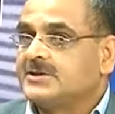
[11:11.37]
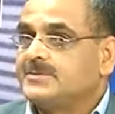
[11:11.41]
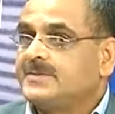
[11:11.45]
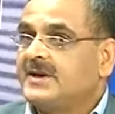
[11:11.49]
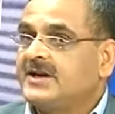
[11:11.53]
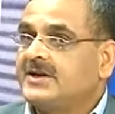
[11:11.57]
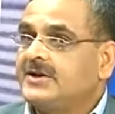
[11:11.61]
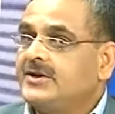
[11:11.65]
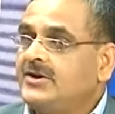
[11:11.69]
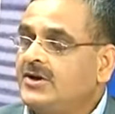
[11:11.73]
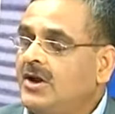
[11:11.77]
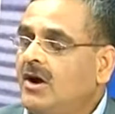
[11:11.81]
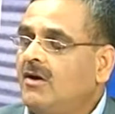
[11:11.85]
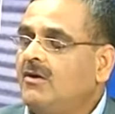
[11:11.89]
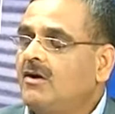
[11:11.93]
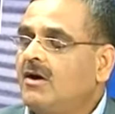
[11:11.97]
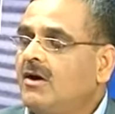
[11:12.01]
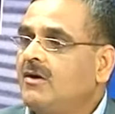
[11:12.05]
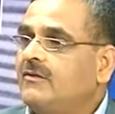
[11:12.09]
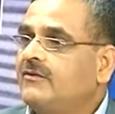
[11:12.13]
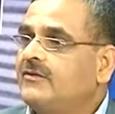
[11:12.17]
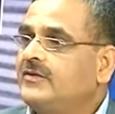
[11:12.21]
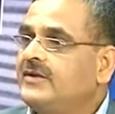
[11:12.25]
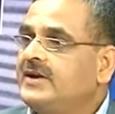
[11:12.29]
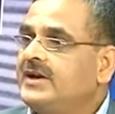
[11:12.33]
But now
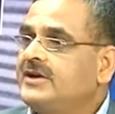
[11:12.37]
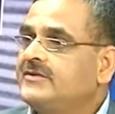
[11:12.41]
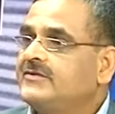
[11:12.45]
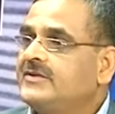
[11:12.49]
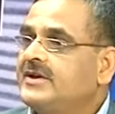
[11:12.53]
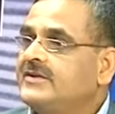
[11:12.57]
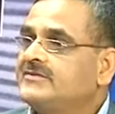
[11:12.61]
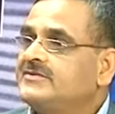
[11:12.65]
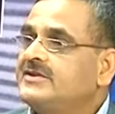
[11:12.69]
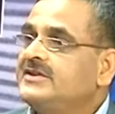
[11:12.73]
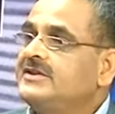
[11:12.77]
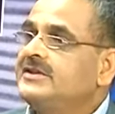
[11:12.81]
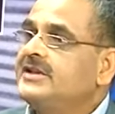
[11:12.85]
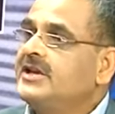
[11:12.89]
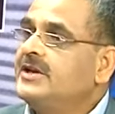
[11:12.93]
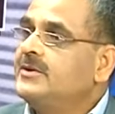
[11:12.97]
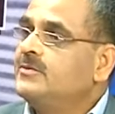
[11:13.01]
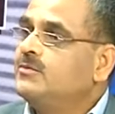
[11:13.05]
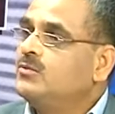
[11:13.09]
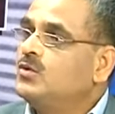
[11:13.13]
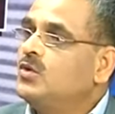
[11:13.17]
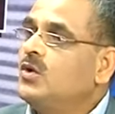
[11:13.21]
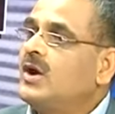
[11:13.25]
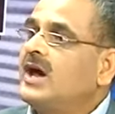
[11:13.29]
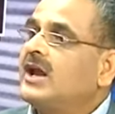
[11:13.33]
of late we have seen they
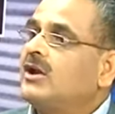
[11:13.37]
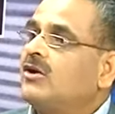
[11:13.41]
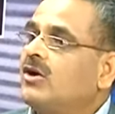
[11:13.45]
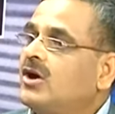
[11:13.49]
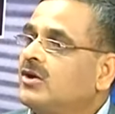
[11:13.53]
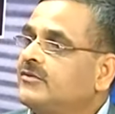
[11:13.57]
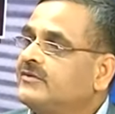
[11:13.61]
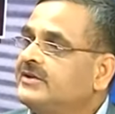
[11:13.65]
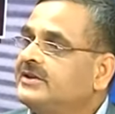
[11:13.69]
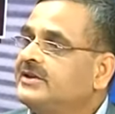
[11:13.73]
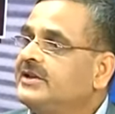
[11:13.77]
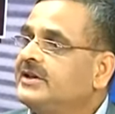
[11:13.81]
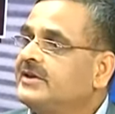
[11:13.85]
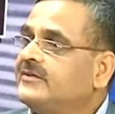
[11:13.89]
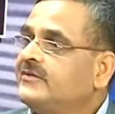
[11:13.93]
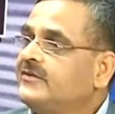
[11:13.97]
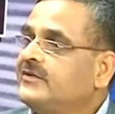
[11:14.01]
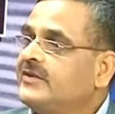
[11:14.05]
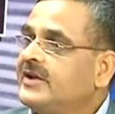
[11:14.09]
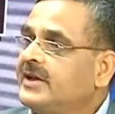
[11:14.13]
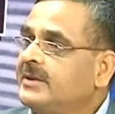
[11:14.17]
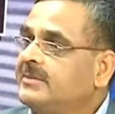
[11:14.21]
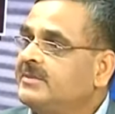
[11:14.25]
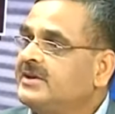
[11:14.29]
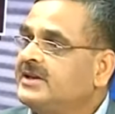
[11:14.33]
move along with their
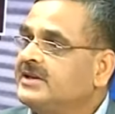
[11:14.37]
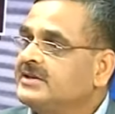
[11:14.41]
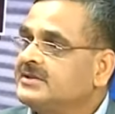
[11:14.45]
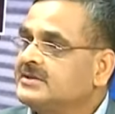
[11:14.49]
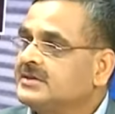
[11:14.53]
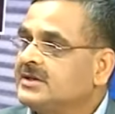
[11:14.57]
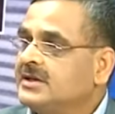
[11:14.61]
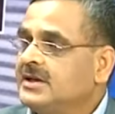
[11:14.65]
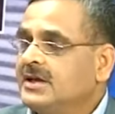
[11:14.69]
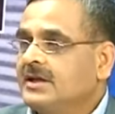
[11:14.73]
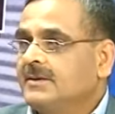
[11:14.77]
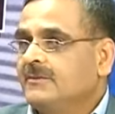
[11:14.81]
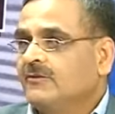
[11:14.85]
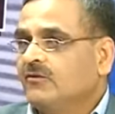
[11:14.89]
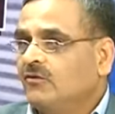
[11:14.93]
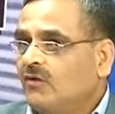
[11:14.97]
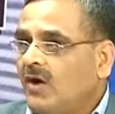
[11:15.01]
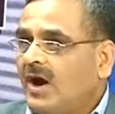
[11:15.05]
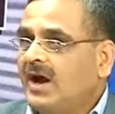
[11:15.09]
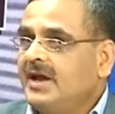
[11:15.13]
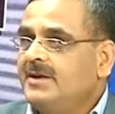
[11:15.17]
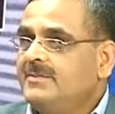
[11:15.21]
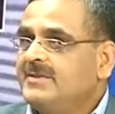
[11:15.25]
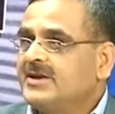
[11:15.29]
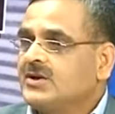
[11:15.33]
families.
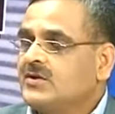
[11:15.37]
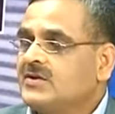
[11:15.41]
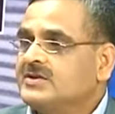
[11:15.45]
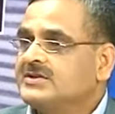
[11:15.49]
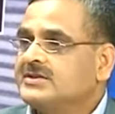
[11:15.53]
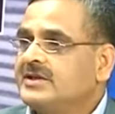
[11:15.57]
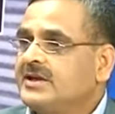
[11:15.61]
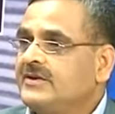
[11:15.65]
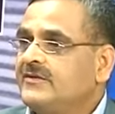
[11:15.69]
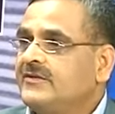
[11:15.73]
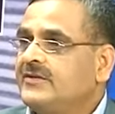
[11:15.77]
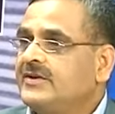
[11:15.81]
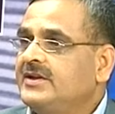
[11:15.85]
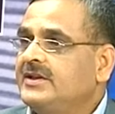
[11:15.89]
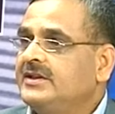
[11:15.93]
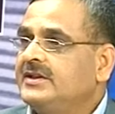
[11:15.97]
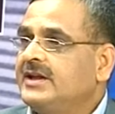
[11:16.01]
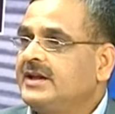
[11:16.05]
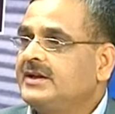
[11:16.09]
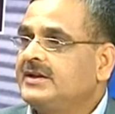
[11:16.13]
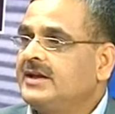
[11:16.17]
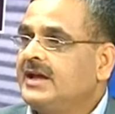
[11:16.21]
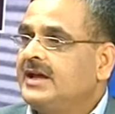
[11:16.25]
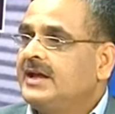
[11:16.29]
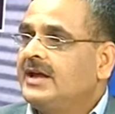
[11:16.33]
Why? Because they feel that